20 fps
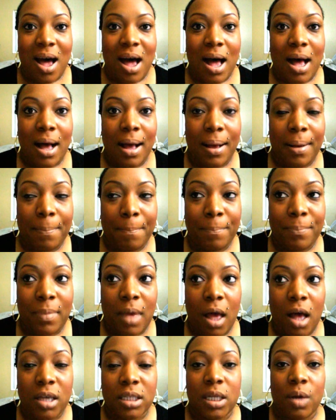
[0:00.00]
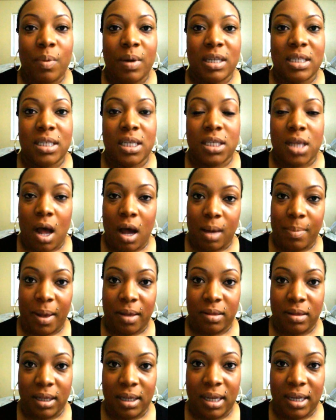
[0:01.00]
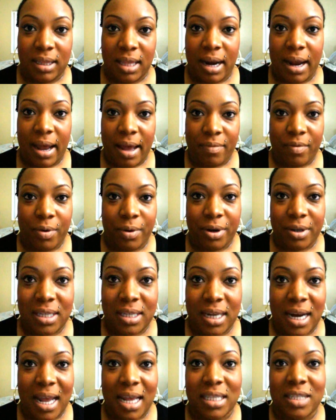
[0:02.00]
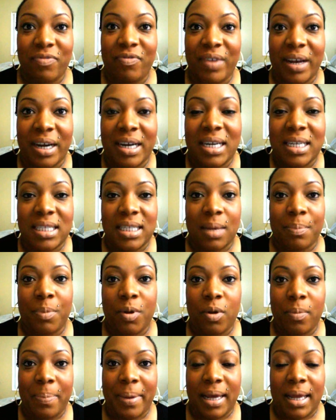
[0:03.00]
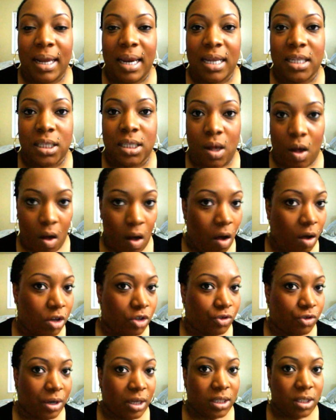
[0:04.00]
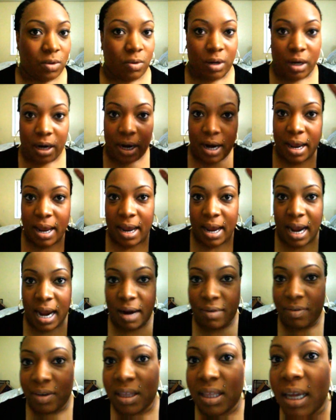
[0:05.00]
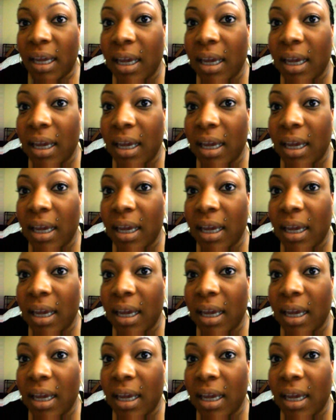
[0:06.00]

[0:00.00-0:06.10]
Also wanted to talk about the look that I have going on It's very simple, but it's all drugstore. Everything.